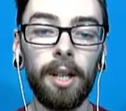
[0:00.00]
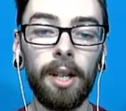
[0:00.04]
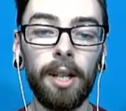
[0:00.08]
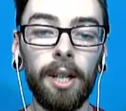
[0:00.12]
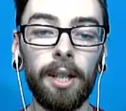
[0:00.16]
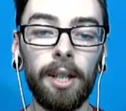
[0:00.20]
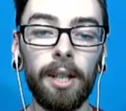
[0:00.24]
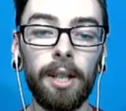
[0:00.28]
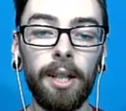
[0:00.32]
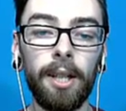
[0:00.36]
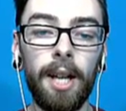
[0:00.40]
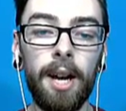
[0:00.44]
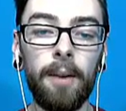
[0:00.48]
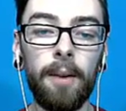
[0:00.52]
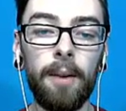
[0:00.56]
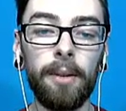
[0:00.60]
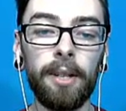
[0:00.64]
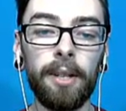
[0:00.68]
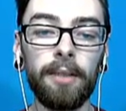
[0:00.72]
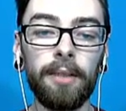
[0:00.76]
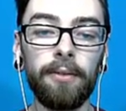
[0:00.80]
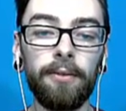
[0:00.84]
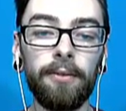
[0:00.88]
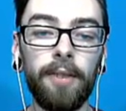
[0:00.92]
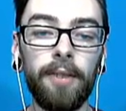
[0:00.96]
And now we
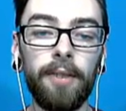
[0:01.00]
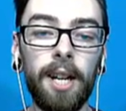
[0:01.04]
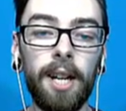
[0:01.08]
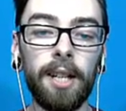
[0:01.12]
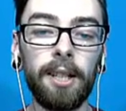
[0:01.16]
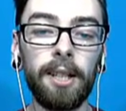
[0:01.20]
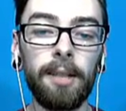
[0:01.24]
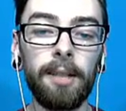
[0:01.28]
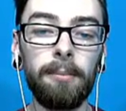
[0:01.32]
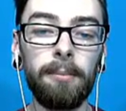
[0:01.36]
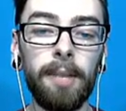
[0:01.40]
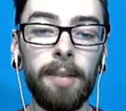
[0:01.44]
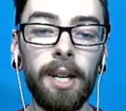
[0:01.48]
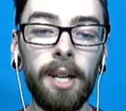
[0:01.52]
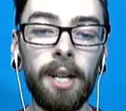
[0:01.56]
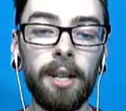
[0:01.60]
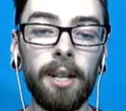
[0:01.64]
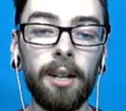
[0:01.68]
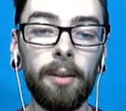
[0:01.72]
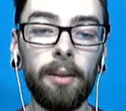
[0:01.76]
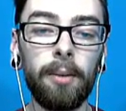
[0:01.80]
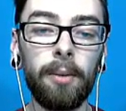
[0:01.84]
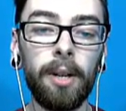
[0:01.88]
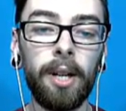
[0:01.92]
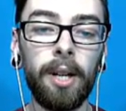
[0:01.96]
can finally make
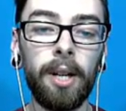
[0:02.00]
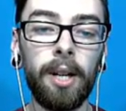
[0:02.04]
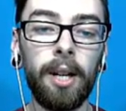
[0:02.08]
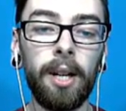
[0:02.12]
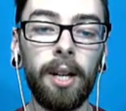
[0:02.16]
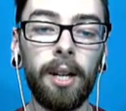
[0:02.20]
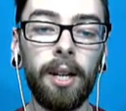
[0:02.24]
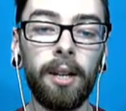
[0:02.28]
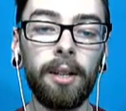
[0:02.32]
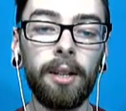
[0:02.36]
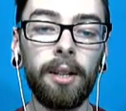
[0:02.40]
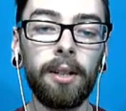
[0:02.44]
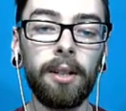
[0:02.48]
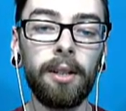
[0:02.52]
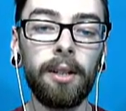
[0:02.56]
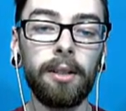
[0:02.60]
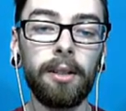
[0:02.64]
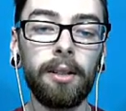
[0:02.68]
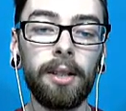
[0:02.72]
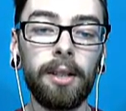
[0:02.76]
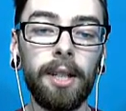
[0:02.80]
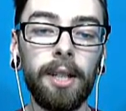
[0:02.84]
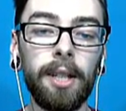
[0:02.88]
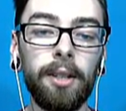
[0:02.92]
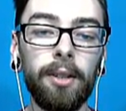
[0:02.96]
our way
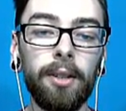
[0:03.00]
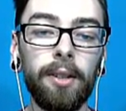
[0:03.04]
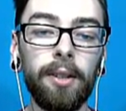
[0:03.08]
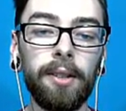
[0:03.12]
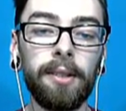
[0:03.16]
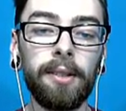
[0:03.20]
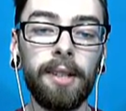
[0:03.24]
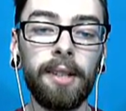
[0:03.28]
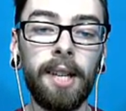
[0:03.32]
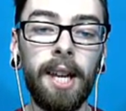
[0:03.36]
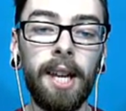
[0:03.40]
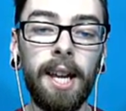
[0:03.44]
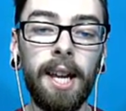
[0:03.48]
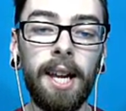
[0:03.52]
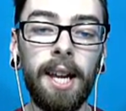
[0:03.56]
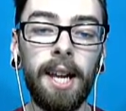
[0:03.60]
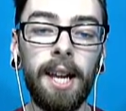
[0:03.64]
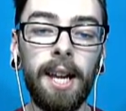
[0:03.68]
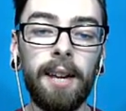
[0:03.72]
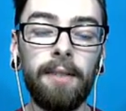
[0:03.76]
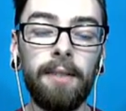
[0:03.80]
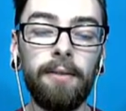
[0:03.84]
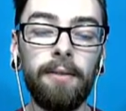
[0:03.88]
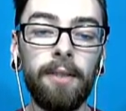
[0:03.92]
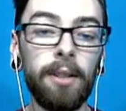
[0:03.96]
into this
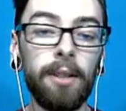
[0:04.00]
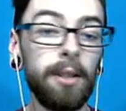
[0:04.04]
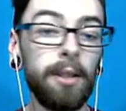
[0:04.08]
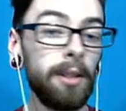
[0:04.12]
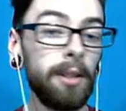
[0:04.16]
cave.